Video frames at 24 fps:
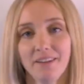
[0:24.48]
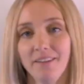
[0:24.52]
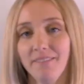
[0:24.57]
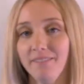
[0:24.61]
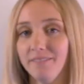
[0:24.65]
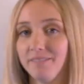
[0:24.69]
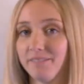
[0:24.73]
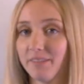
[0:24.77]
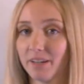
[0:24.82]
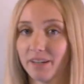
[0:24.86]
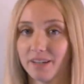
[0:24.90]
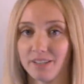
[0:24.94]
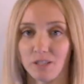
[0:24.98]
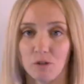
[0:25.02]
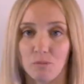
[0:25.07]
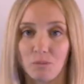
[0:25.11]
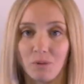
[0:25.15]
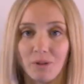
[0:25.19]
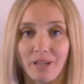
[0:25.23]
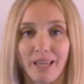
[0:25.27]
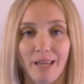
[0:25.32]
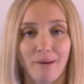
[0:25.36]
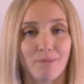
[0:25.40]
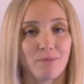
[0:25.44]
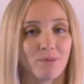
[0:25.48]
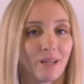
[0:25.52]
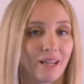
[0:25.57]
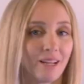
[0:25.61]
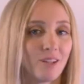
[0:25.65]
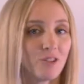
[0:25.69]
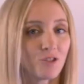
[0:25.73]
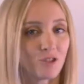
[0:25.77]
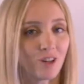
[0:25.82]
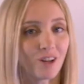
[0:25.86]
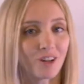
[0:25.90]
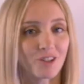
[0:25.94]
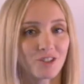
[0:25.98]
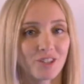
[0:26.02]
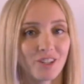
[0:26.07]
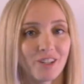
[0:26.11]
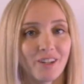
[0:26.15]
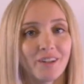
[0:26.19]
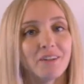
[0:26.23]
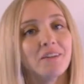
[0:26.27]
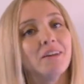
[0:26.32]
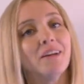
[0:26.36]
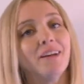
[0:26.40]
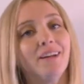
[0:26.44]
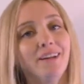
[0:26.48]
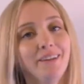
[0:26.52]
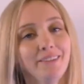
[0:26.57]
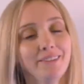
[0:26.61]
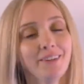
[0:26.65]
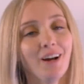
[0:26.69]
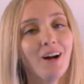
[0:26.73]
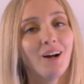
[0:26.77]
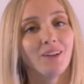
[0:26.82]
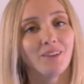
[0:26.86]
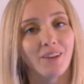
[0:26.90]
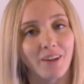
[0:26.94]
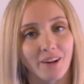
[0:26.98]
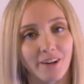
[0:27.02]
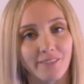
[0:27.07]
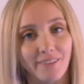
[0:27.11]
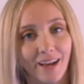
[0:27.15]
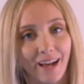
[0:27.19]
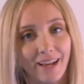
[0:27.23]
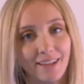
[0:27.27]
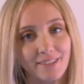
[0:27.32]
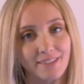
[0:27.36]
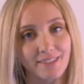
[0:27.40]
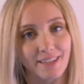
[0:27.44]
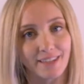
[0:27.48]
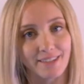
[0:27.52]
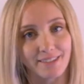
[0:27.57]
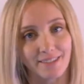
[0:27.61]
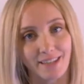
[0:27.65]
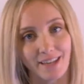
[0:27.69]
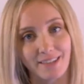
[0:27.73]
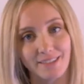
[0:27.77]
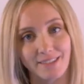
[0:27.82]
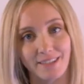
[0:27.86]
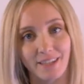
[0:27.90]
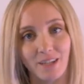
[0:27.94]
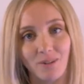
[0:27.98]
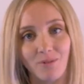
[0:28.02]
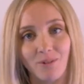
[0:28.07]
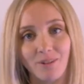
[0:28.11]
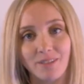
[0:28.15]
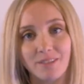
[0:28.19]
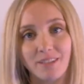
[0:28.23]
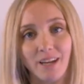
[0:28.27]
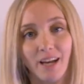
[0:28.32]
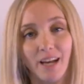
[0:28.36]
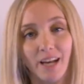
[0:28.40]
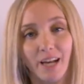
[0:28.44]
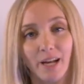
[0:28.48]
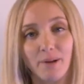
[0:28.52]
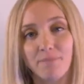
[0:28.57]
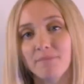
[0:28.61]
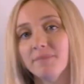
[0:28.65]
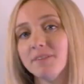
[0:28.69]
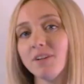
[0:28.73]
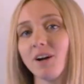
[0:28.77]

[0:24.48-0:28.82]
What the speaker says: Very simple campaign structure, not a lot of ad sets testing at one time,